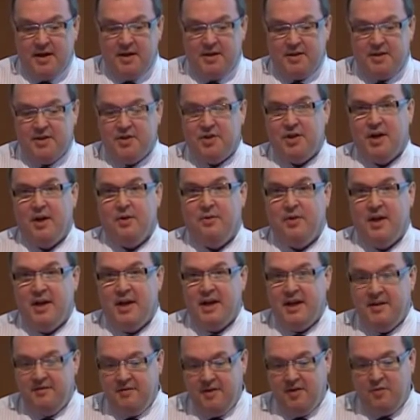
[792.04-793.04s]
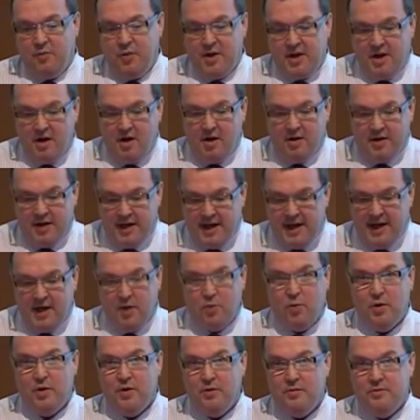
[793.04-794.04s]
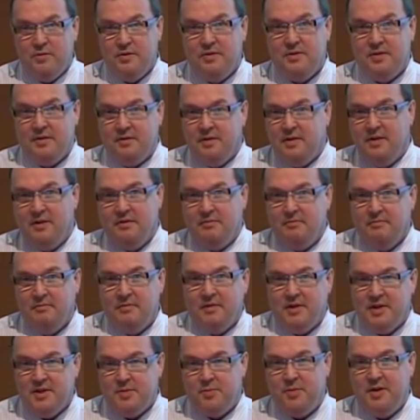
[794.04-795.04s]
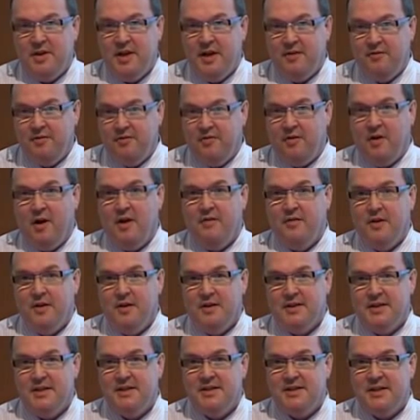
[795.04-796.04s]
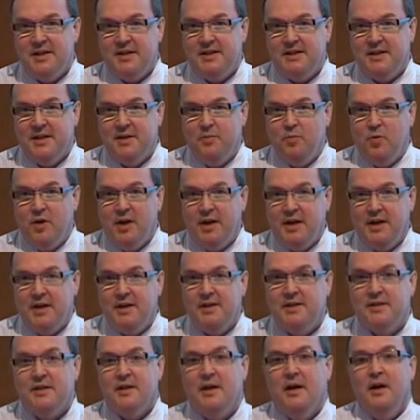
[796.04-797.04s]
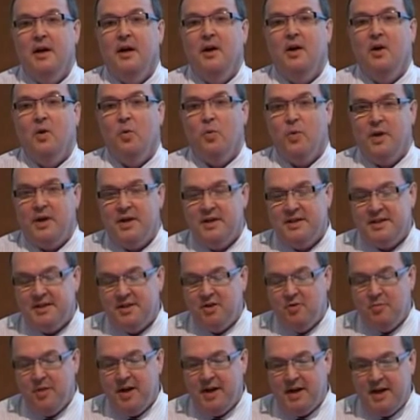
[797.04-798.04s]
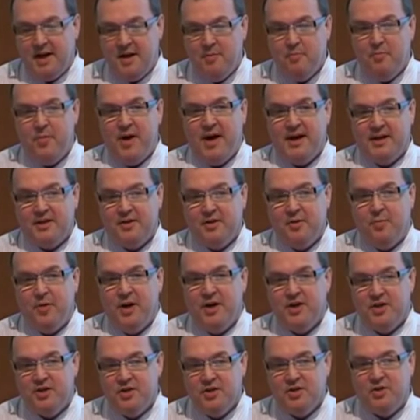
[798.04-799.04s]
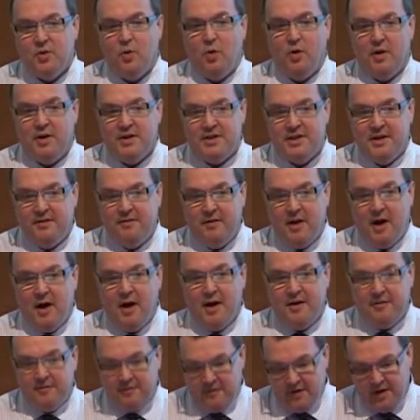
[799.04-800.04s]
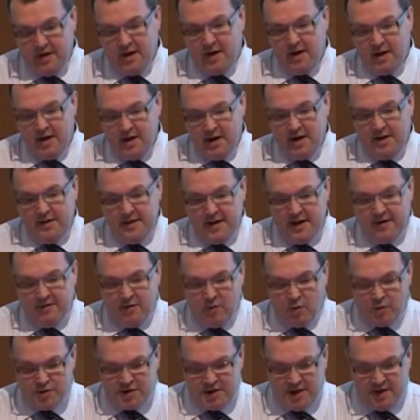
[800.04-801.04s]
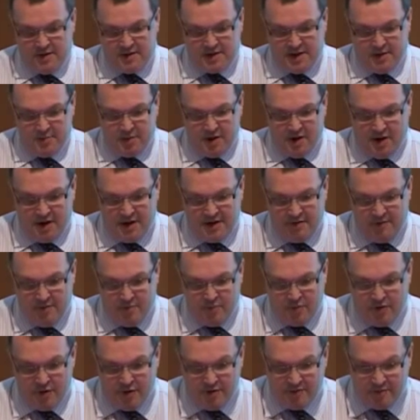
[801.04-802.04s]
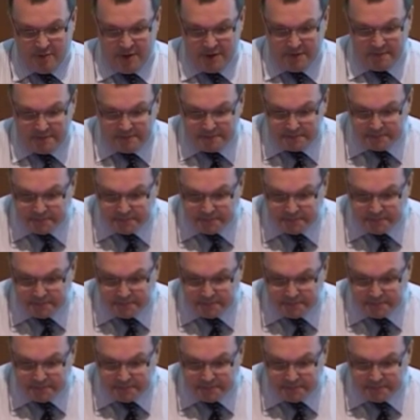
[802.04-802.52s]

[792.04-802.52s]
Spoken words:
to show that even if we can't heal a wound that's been there for 5 years in 16 weeks, we can still make an impact on a patient's quality of life and therefore show some kind of improvement.